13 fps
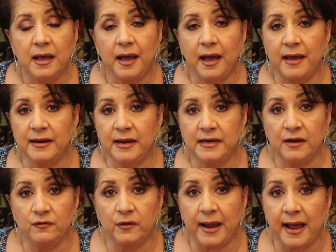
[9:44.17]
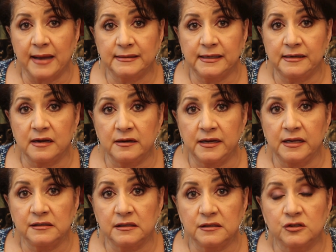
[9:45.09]
and I never acted on
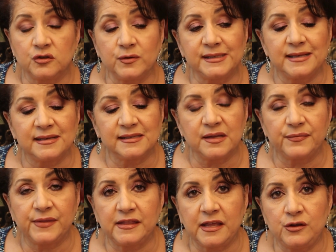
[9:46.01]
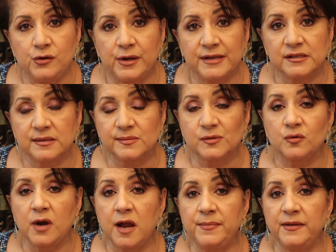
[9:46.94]
it. So it's not something that you can
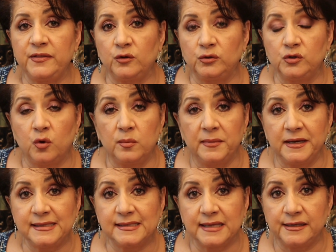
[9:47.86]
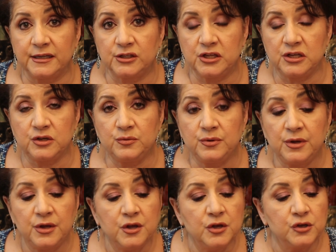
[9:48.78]
subscribe and they'll normally send it to you.
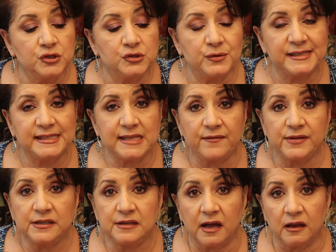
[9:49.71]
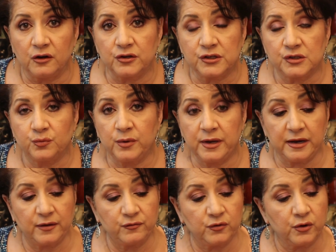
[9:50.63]
So it's $7
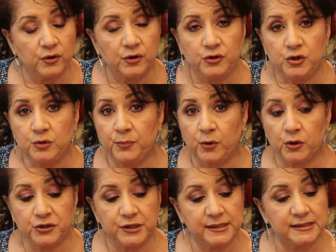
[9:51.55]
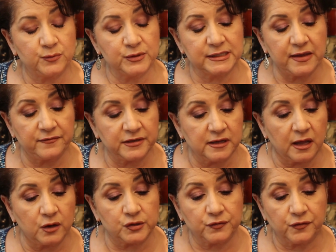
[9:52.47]
whenever you purchase. It was
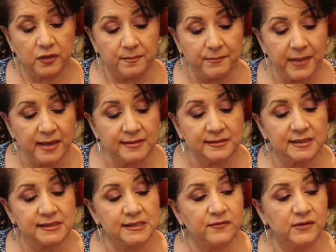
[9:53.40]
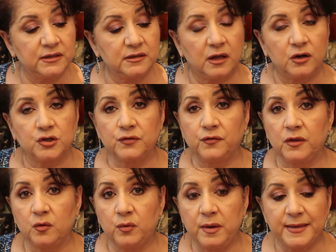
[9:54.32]
$7 for the men's and $7
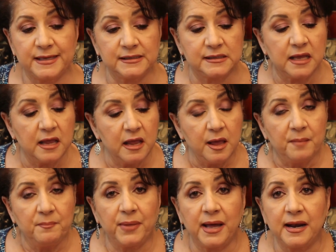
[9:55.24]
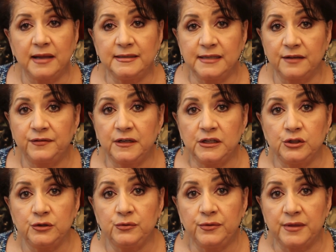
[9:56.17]
for the women's. But I
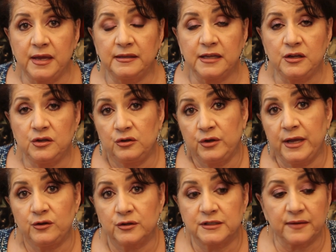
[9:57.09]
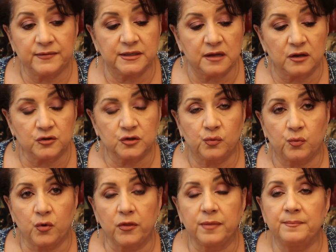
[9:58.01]
definitely do think that you get your $7
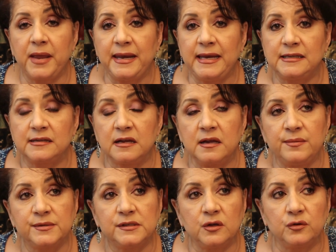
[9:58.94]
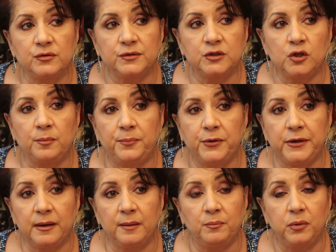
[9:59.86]
worth. Many times they'll
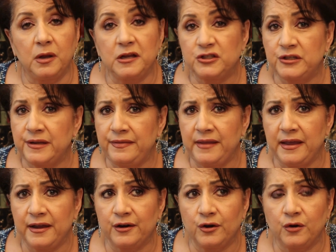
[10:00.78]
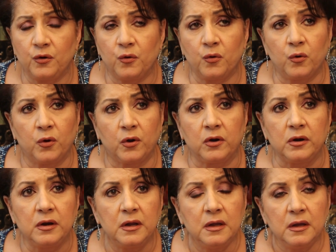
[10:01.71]
put a blush in there, or